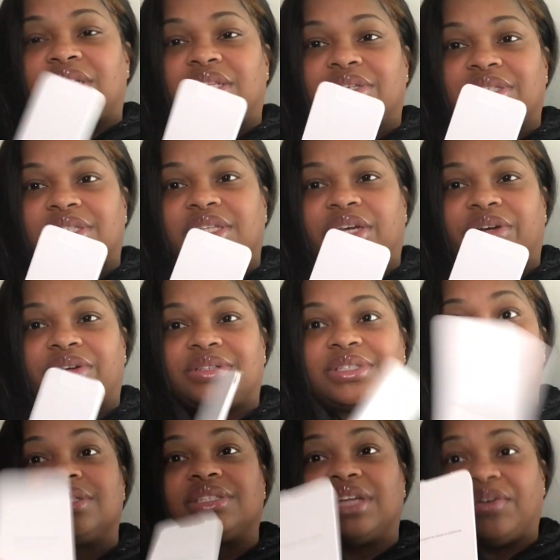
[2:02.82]
little stickers
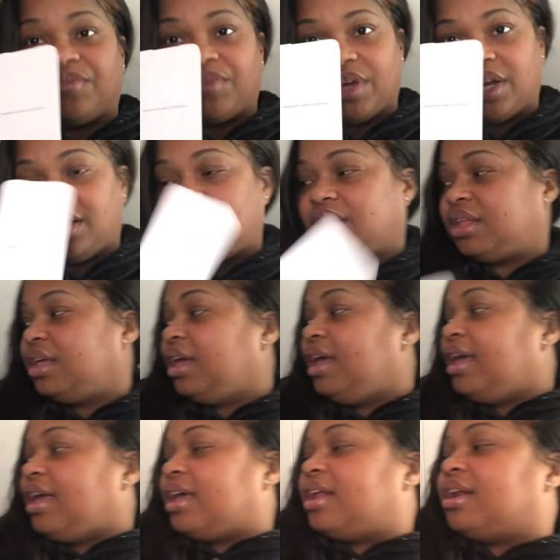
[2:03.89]
and stuff in it.
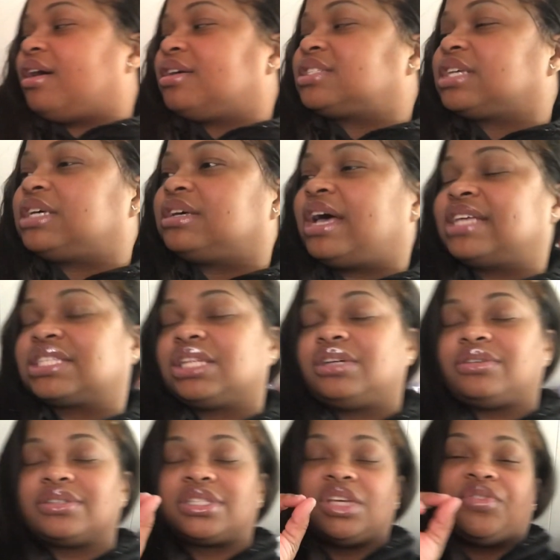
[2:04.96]
And also has a
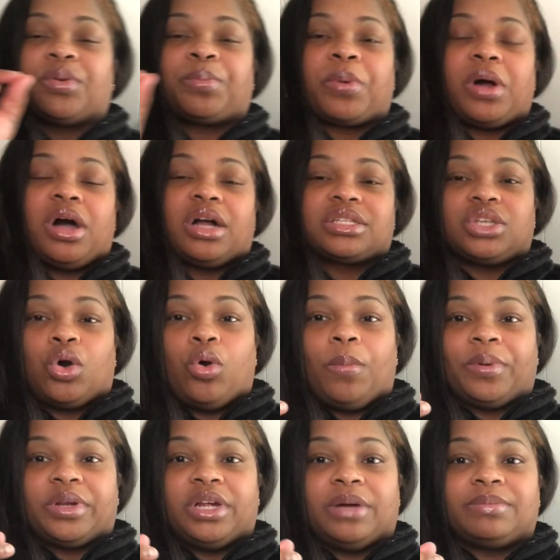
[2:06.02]
little silver prong to
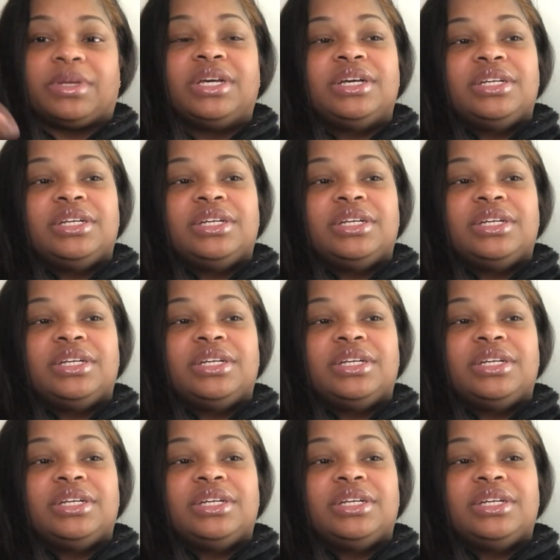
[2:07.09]
open it up